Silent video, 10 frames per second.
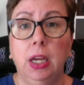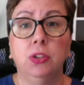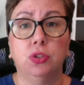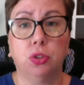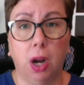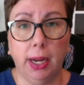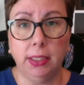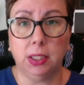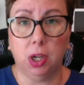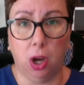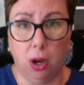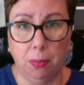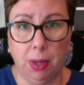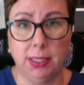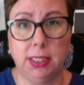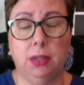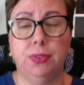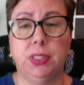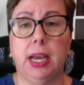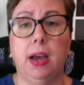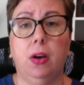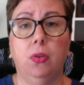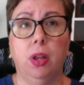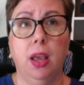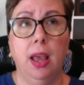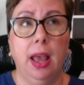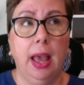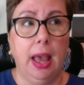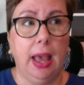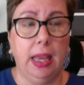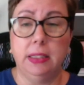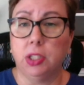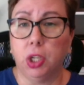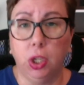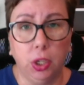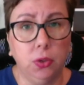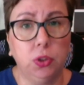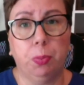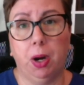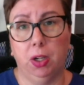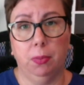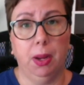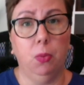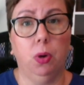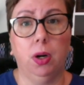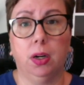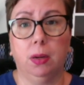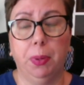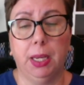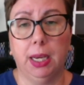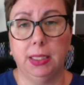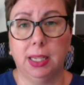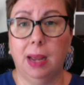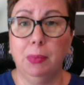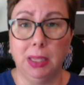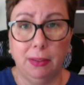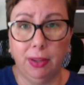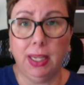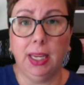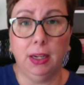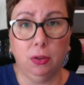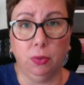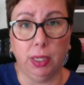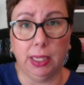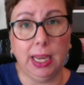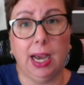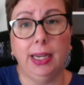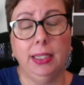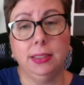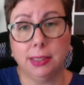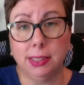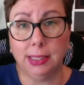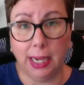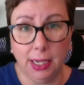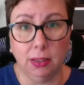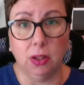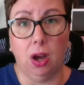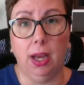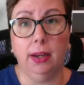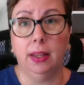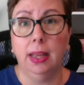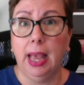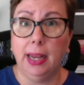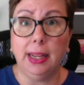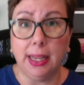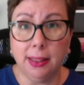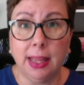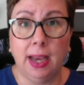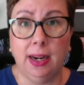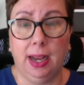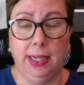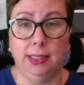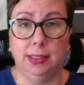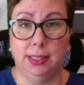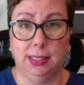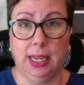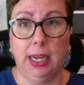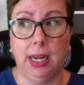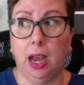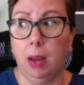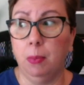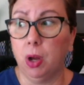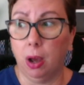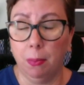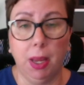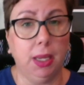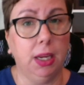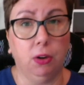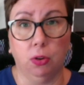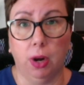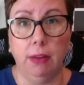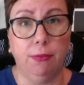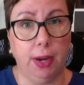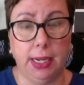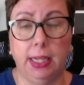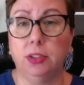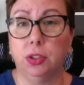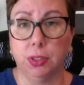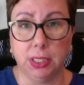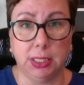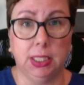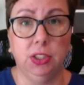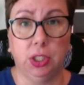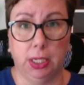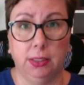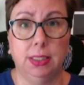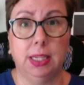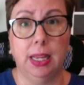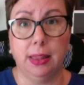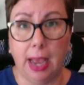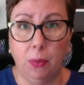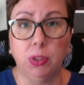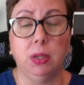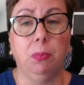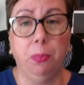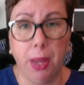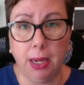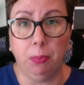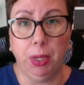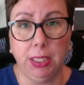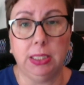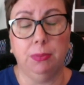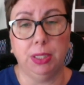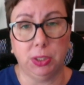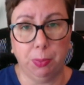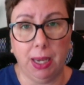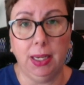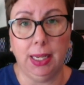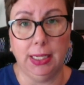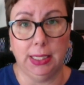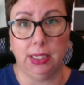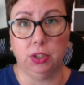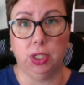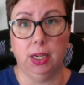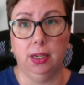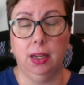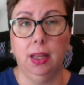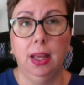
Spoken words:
Trying to calm myself down is a huge part of my work because I'm living in a really heightened state a lot. And in that heightened state, I'm not making great financial decisions. And that was a big piece of my spending addiction.